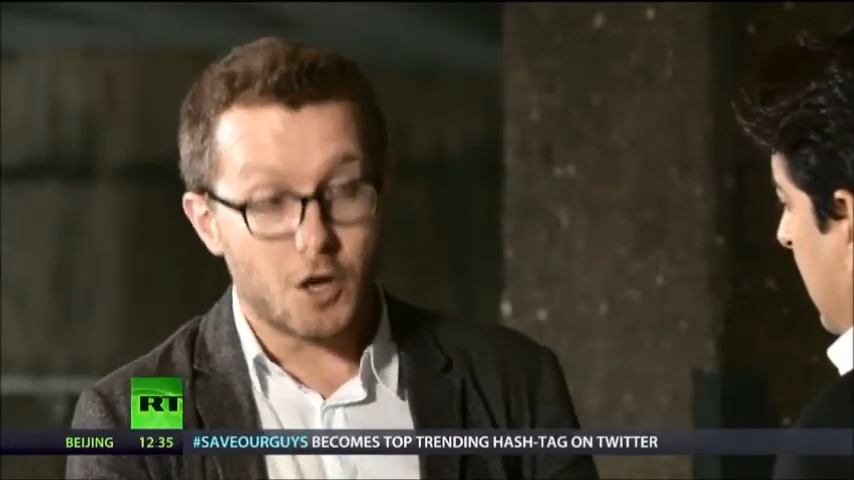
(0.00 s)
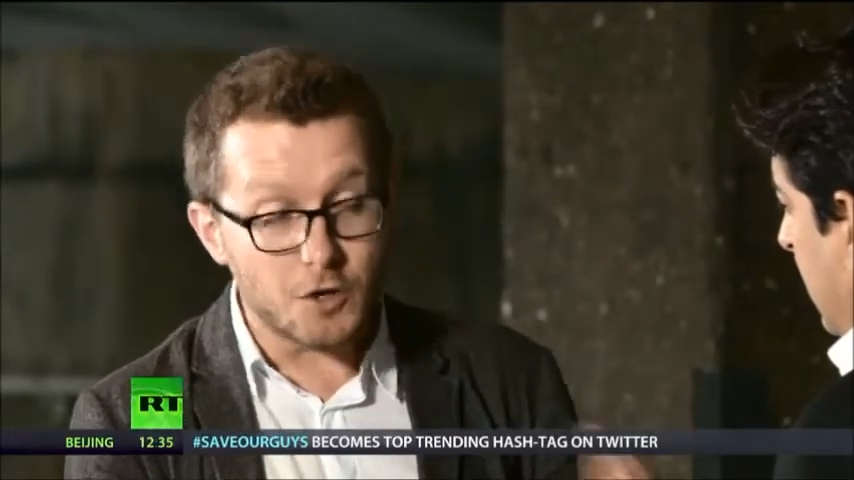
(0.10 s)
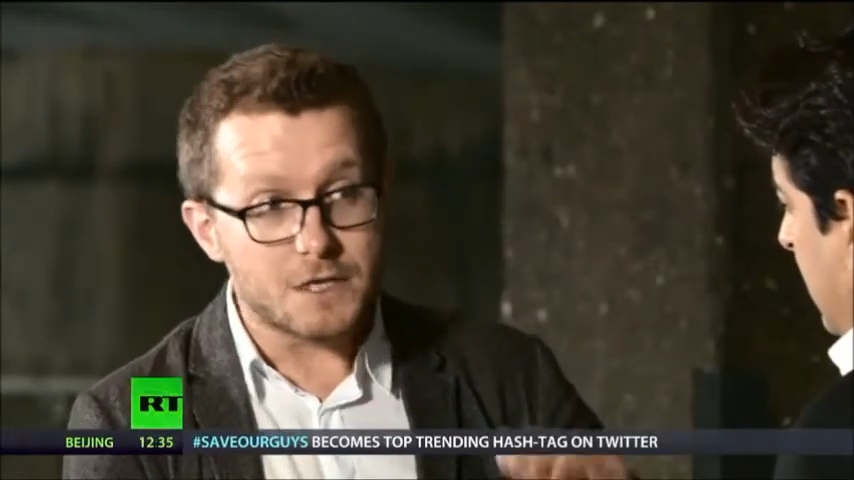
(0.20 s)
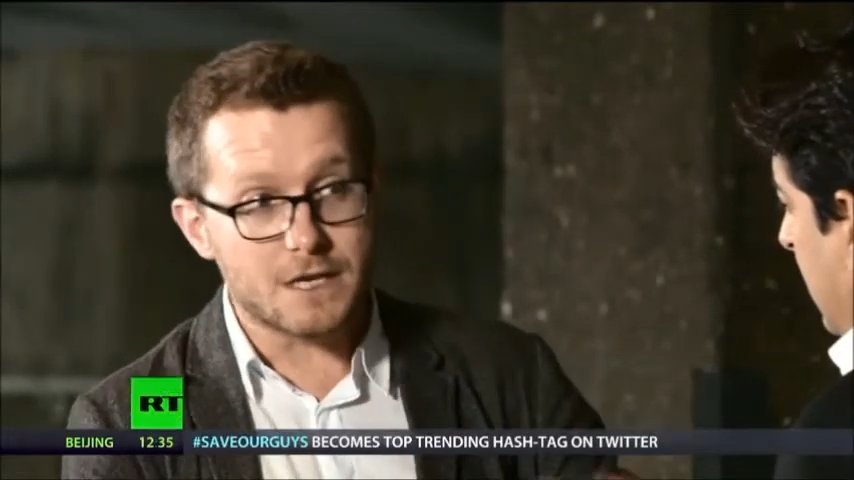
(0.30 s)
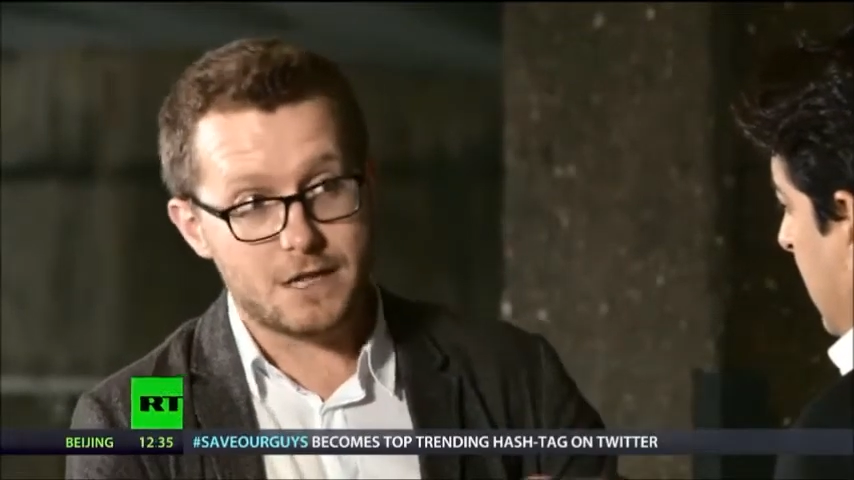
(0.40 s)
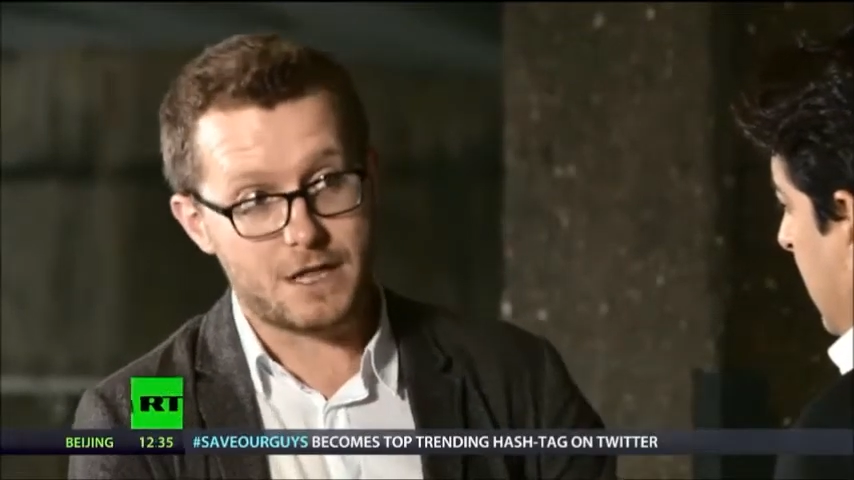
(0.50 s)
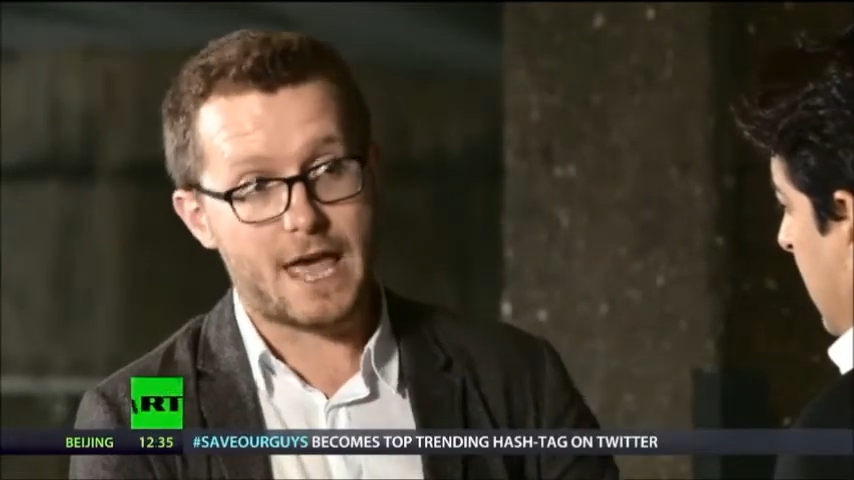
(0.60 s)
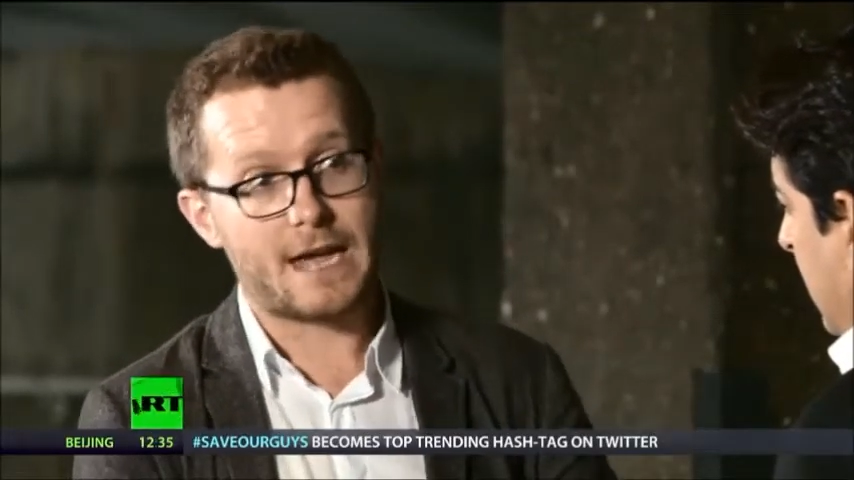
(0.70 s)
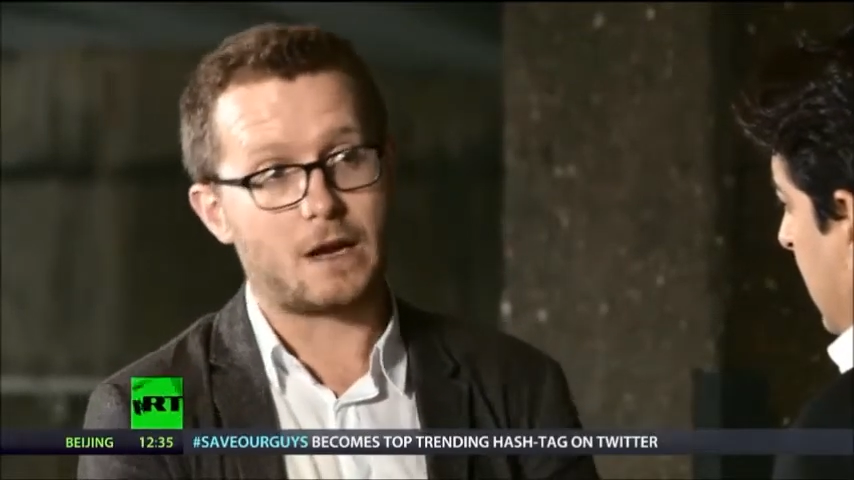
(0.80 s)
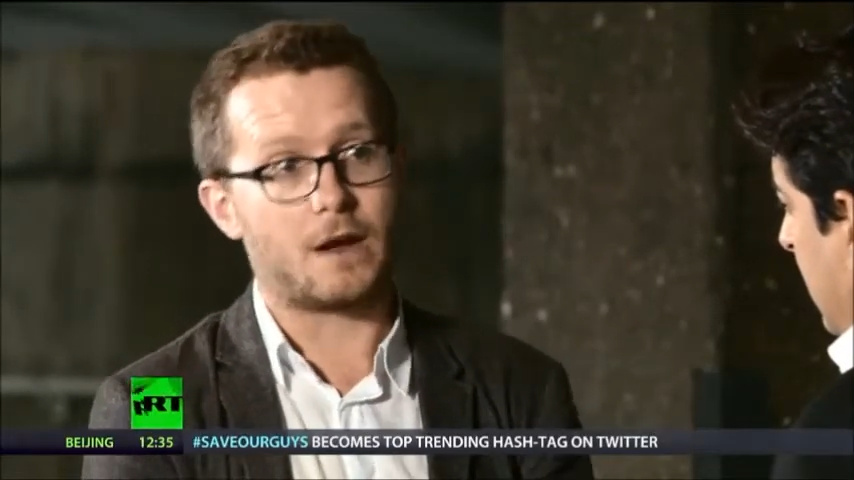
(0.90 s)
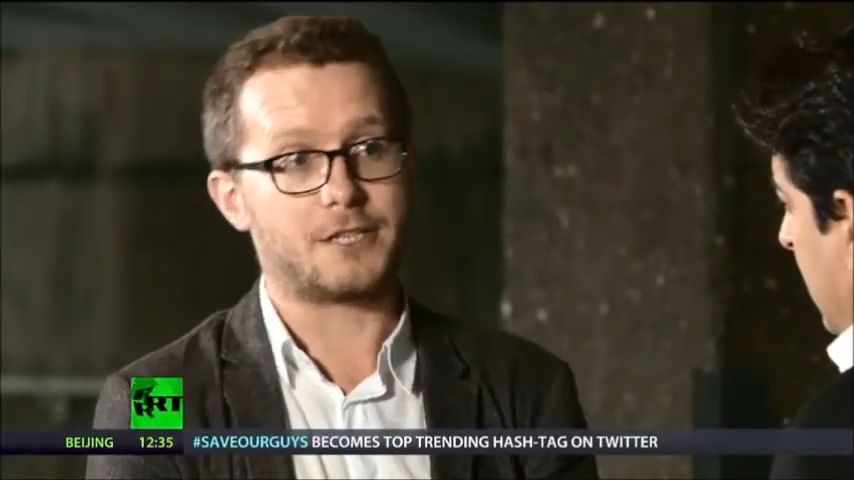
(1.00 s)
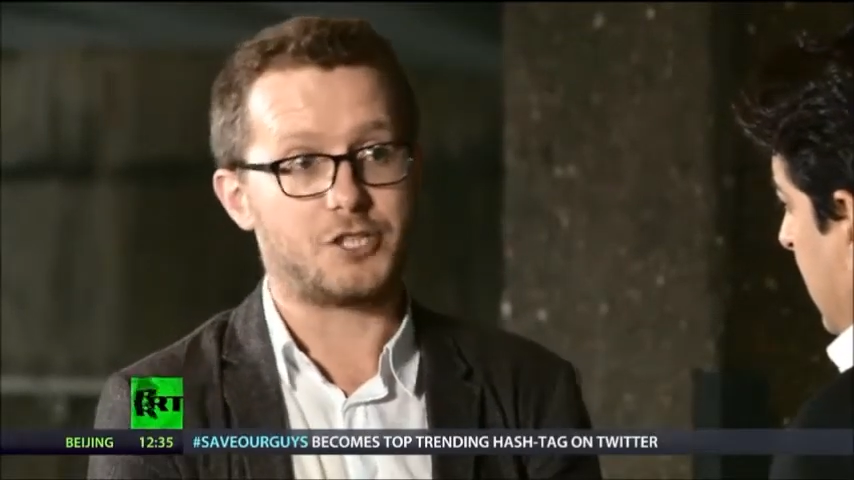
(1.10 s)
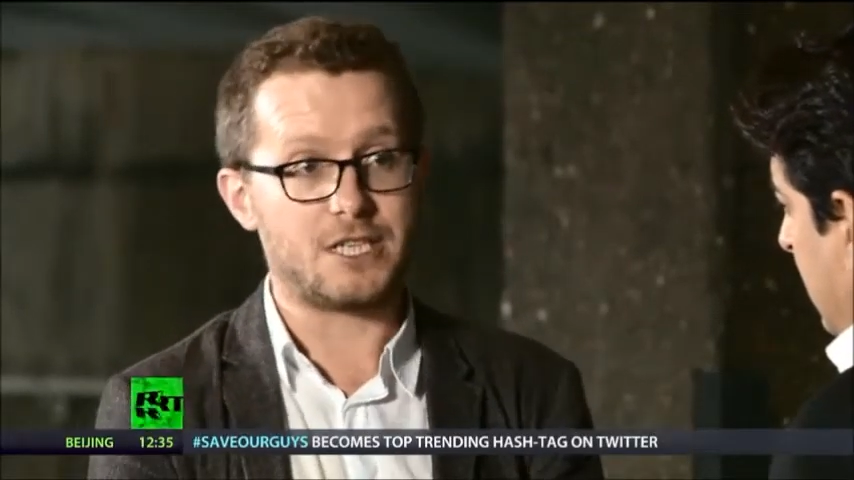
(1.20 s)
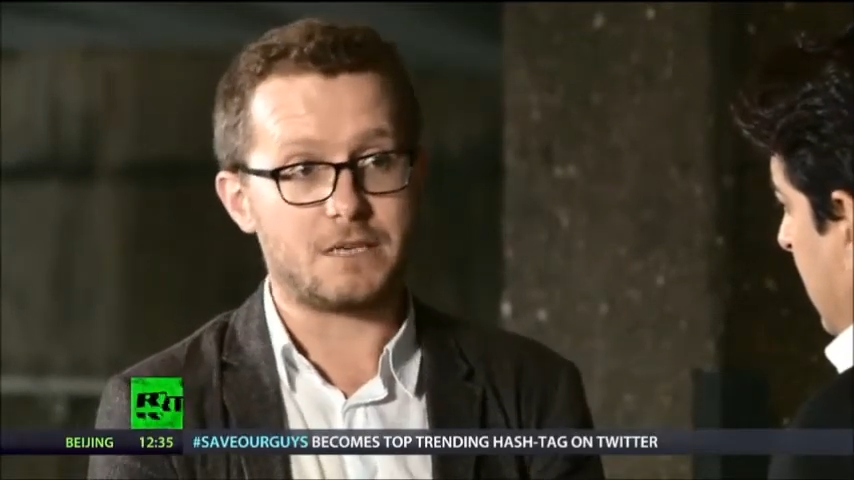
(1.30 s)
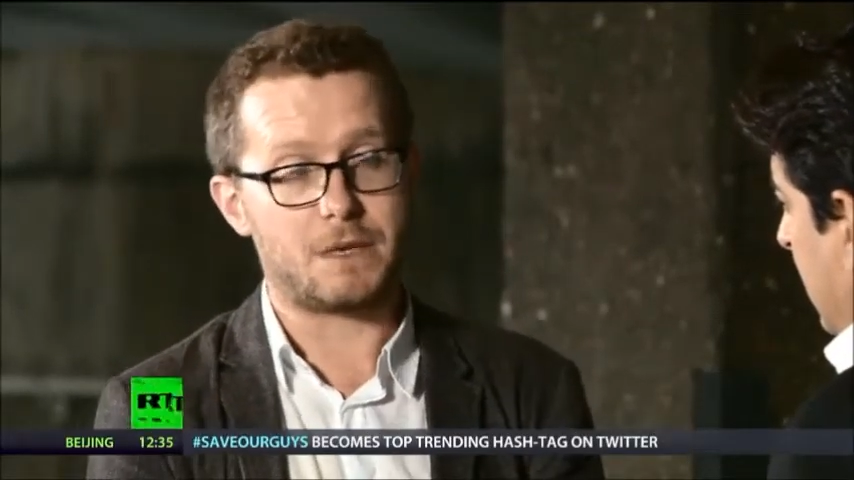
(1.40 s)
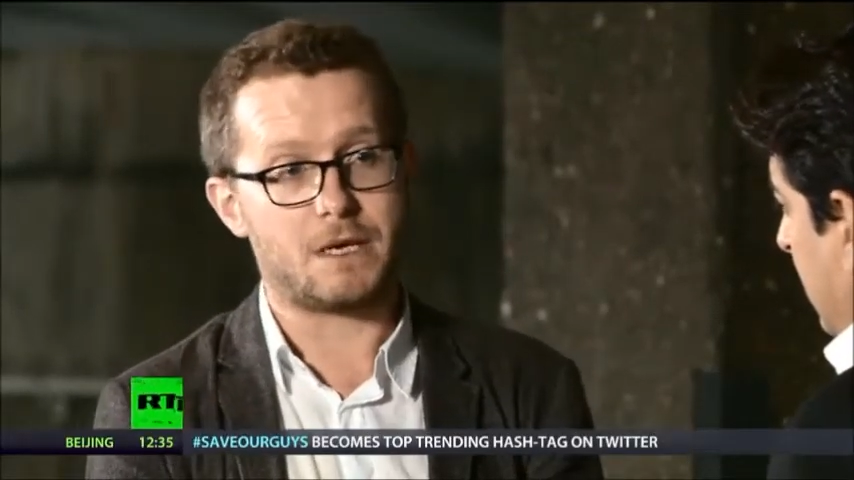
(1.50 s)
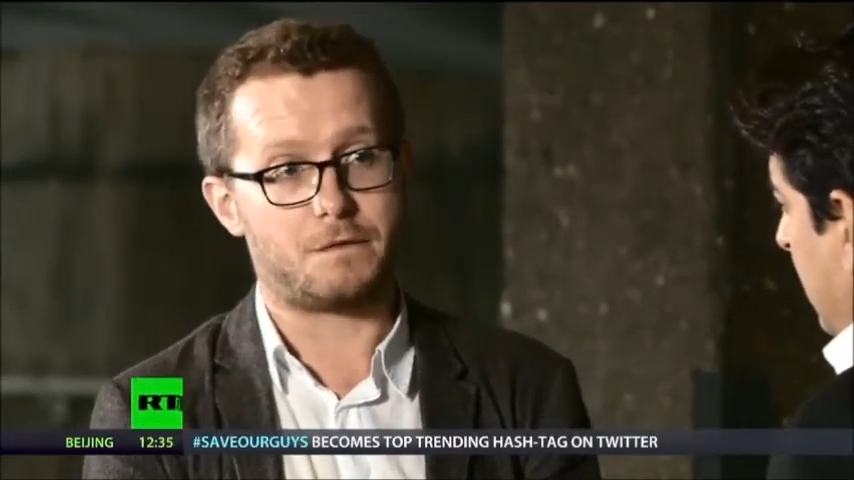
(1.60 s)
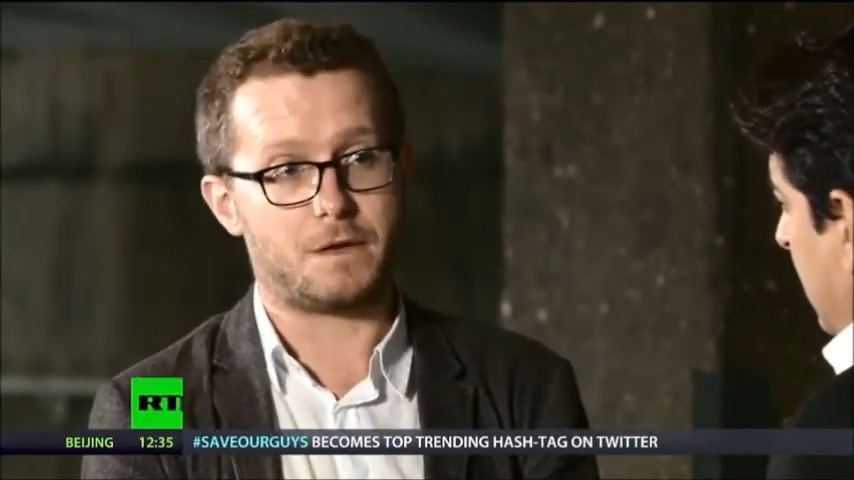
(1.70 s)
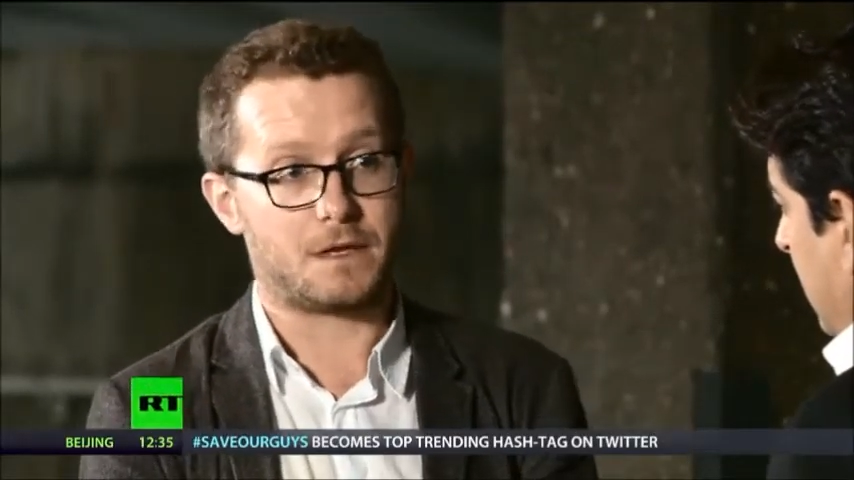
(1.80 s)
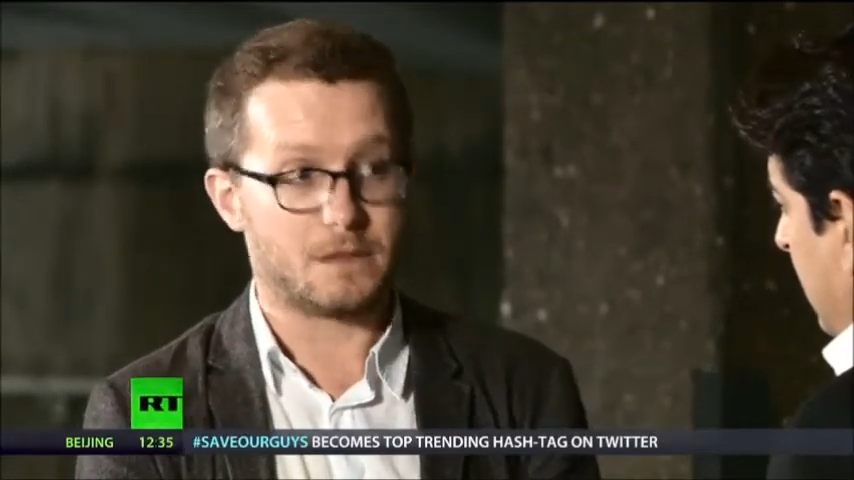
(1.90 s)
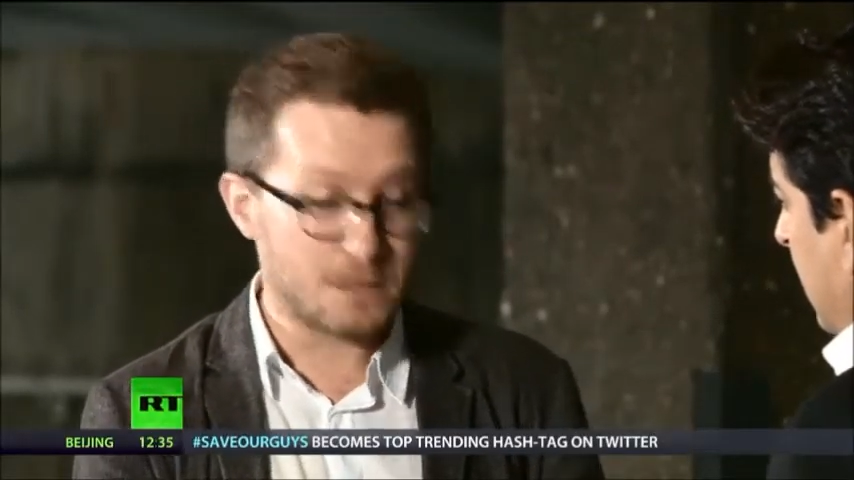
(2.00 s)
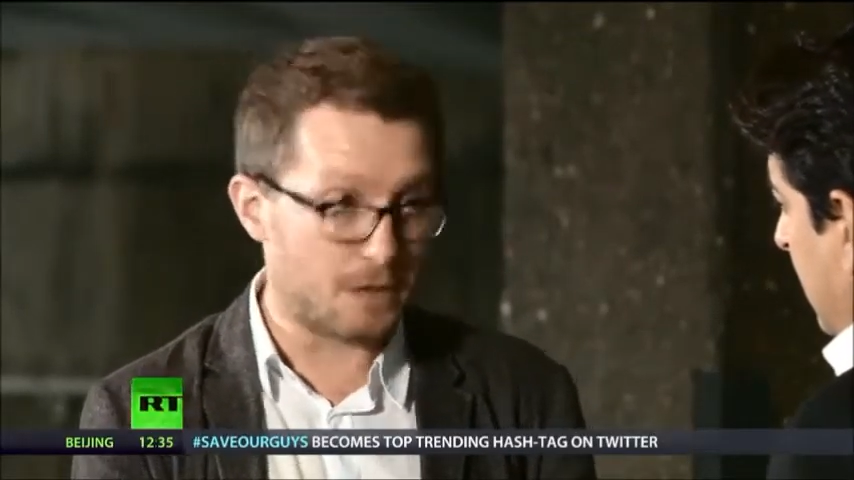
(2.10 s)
Underneath the headline GDP figures,